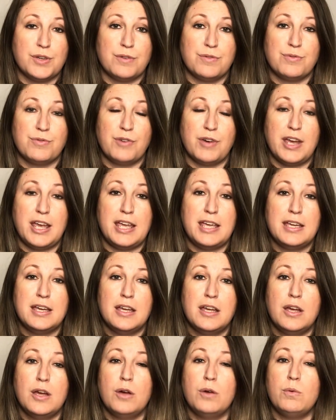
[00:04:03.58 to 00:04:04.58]
free,
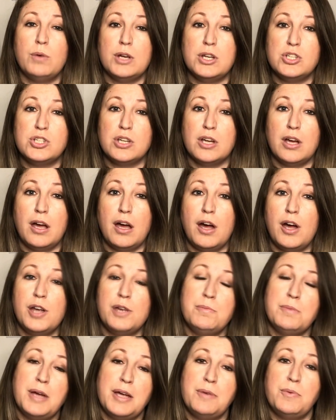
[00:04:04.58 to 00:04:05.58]
which I
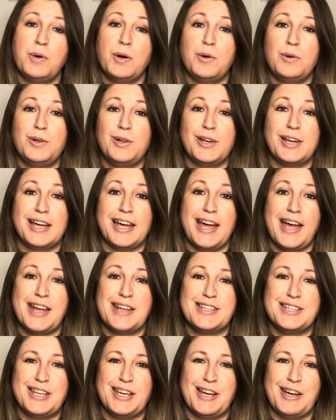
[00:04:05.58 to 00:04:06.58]
may well look
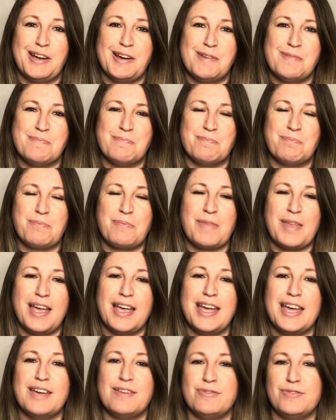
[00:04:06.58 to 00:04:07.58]
at
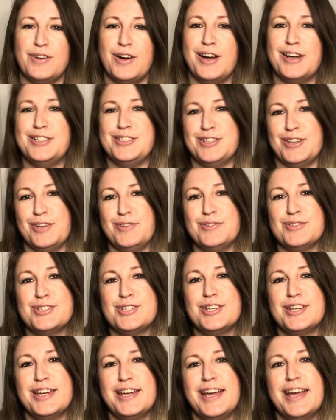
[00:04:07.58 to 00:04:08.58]
if I don't
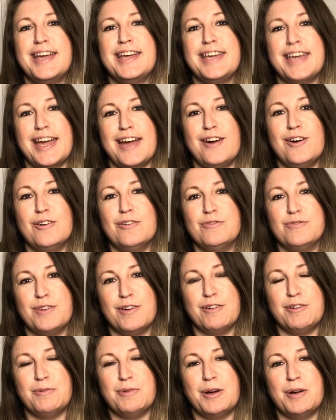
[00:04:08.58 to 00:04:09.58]
get on
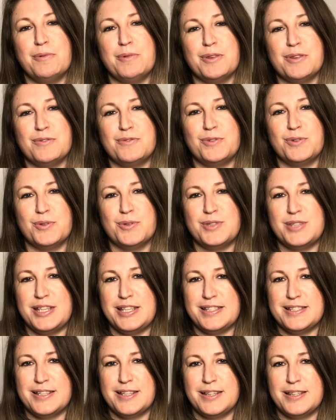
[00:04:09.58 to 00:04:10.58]
very well with the Four
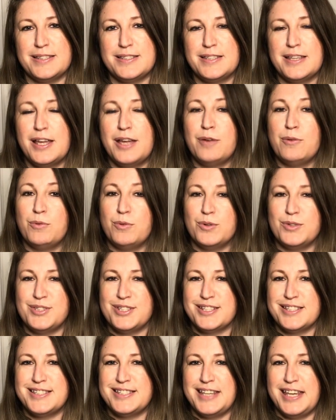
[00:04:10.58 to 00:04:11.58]
Seasons. We'll
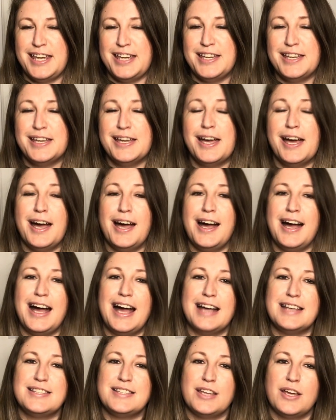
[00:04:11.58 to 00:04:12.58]
just see.
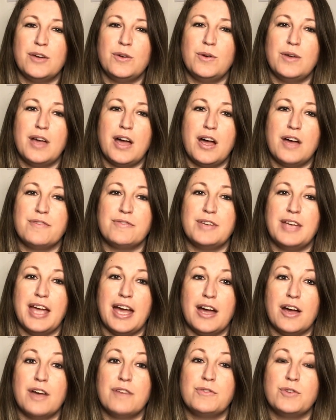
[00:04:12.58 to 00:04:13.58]
So
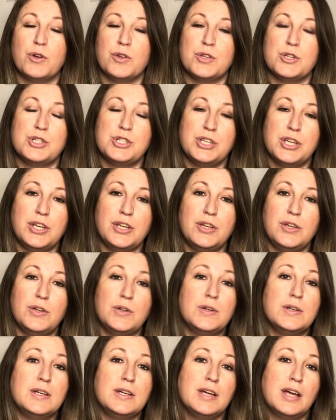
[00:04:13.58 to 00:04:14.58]
I've got the
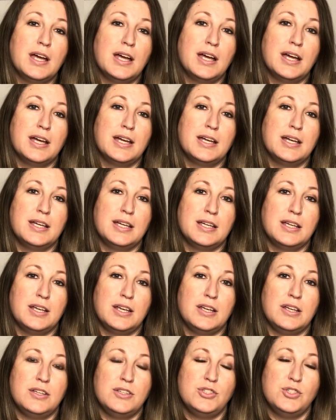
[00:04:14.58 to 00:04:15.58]
2
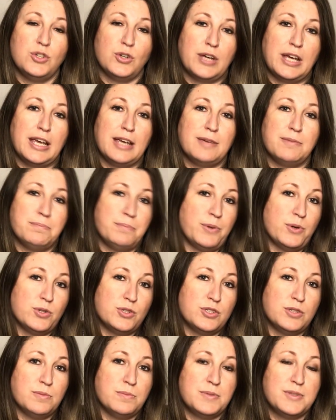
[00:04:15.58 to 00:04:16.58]
jogging
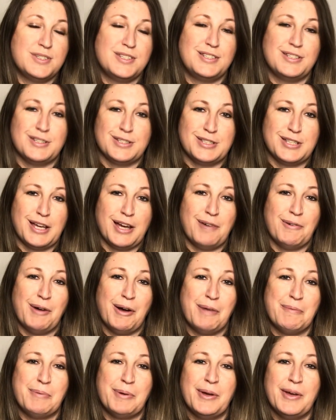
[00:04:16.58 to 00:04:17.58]
bottoms to sew
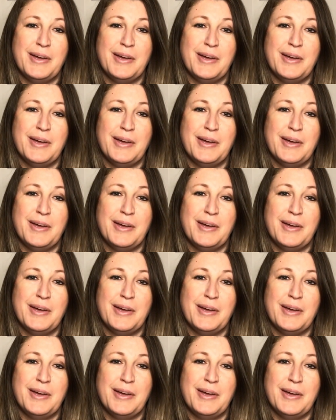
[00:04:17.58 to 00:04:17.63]
up